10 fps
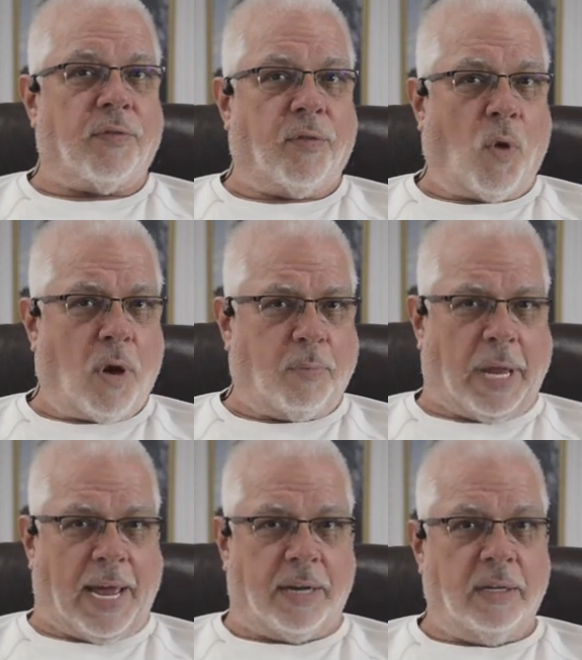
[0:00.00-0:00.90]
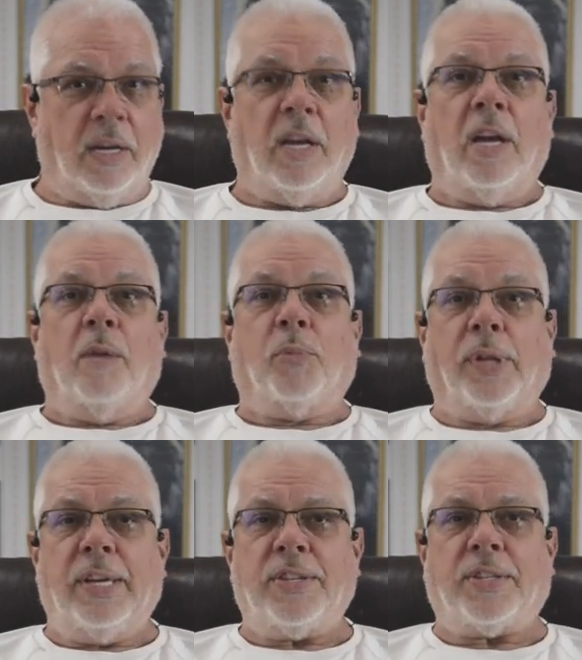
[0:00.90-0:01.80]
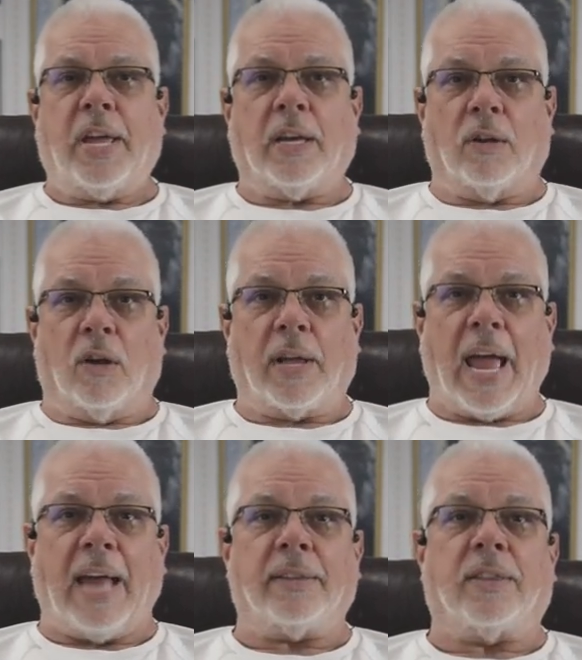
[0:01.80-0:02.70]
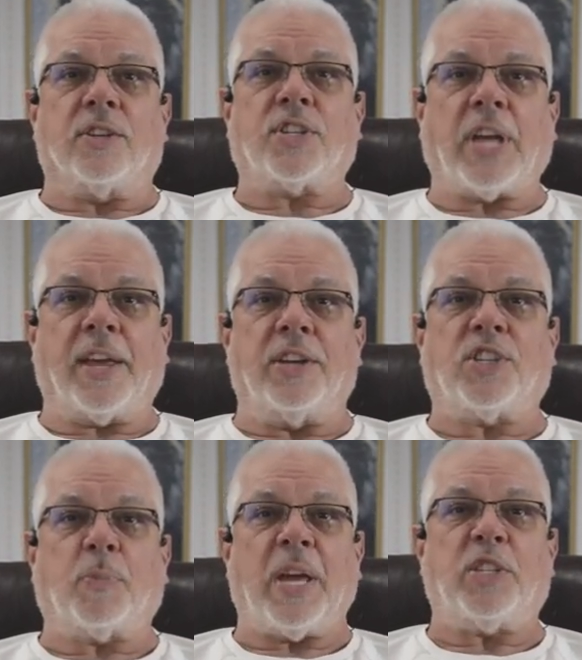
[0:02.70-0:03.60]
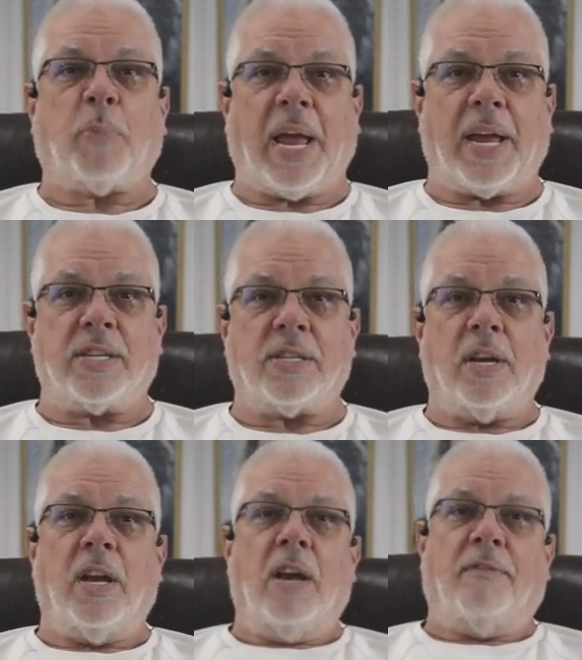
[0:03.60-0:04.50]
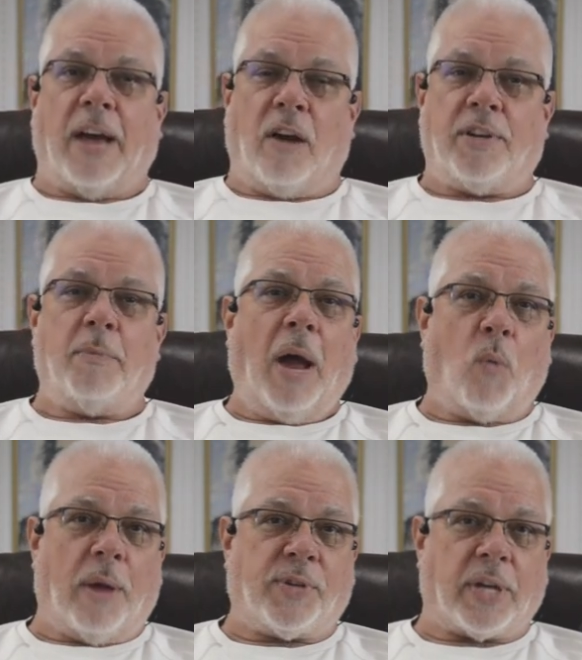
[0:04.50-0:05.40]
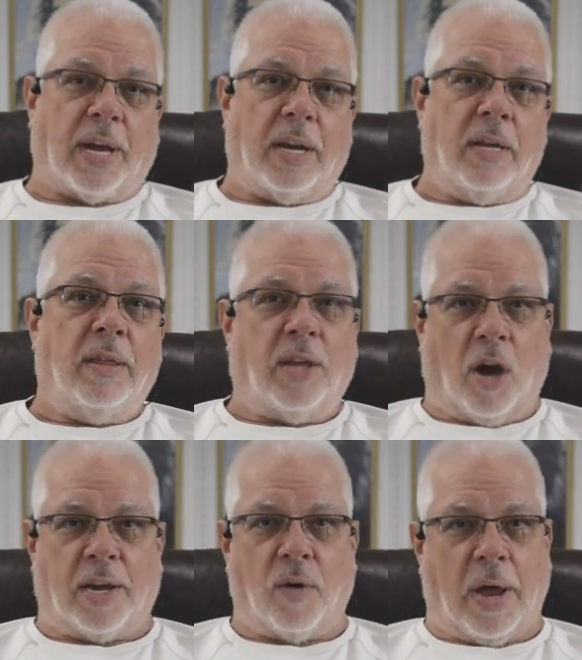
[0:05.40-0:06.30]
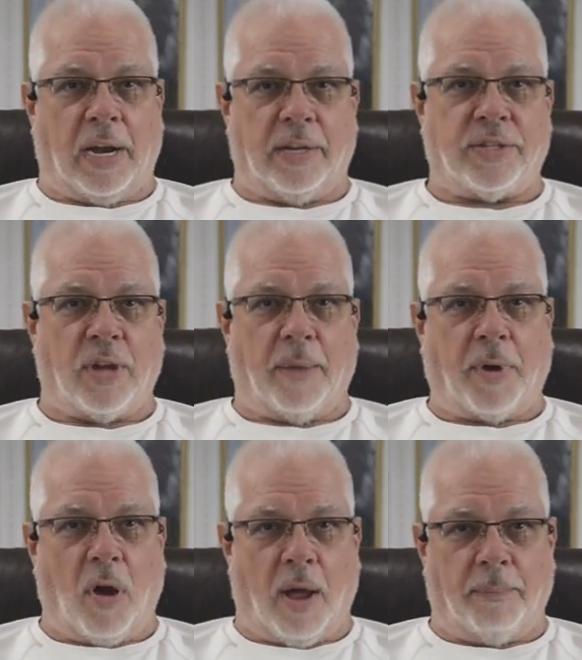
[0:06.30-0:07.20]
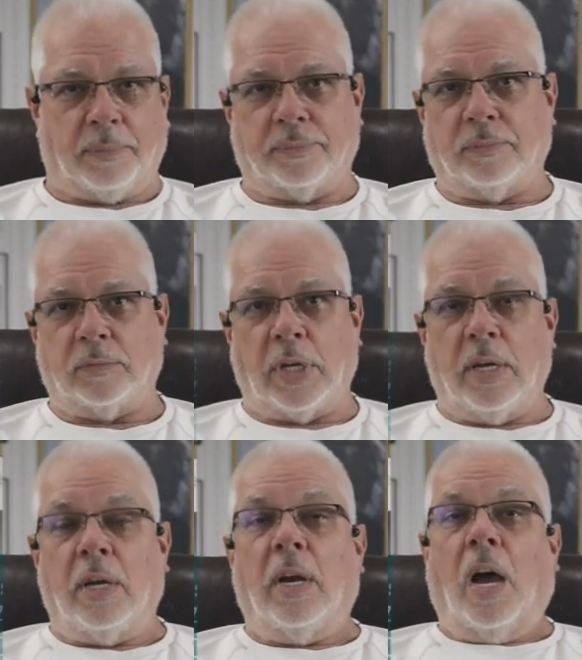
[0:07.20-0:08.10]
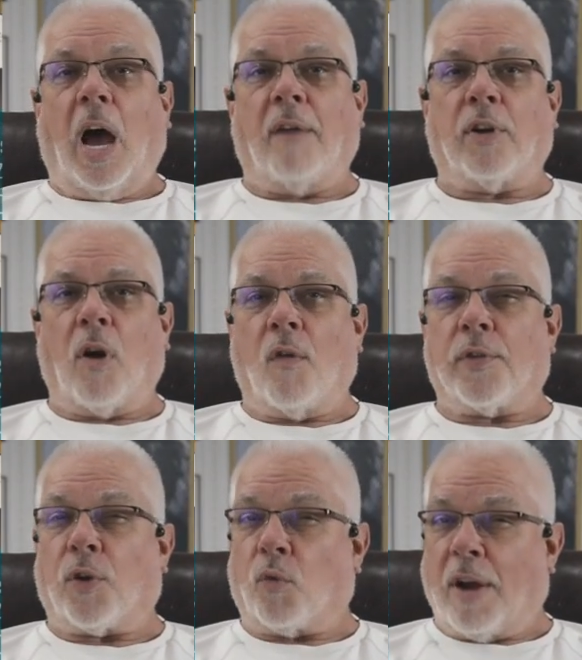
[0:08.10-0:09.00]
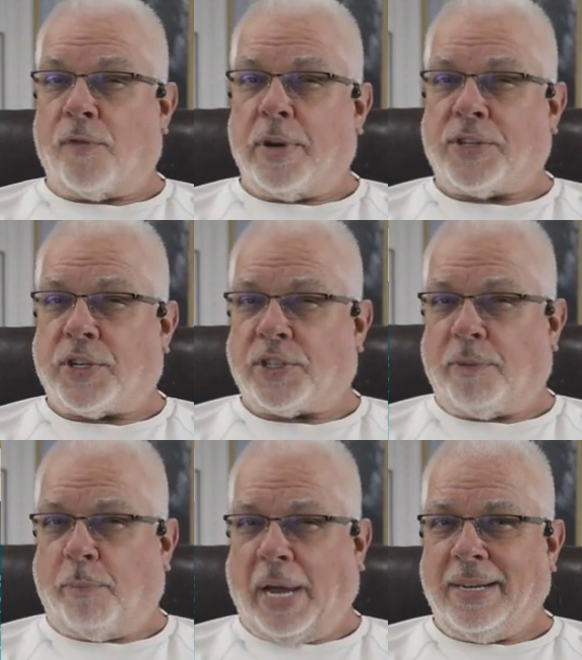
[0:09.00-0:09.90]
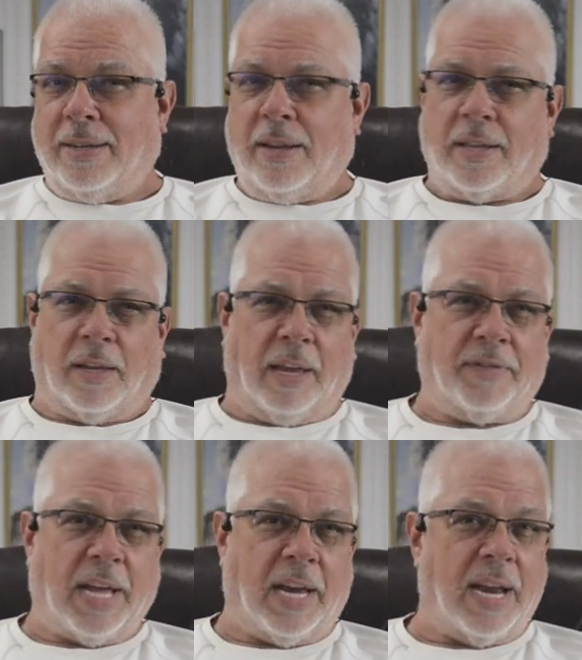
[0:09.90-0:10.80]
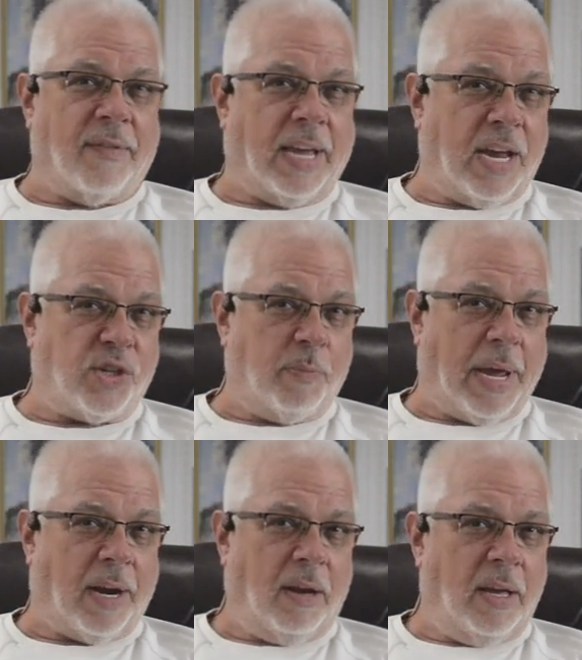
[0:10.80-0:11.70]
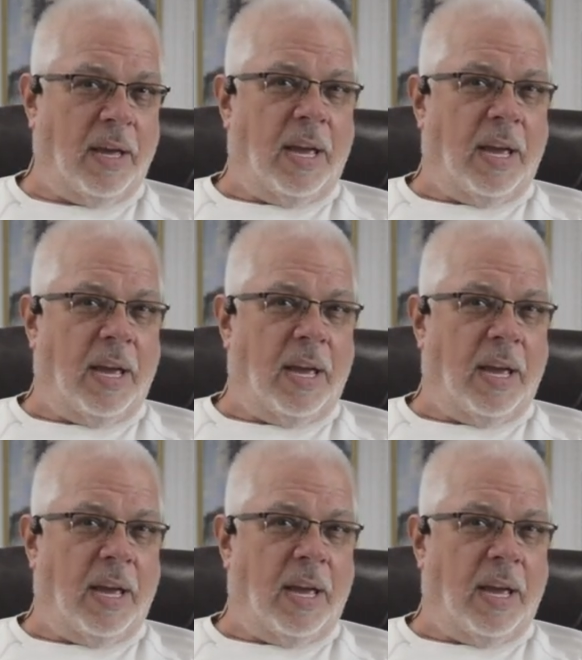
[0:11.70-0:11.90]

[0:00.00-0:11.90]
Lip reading: floor plan, please take a look at the Second Space page found at my website, theaudioanalyst.com. Hover over the reference system button in the left-hand navigation panel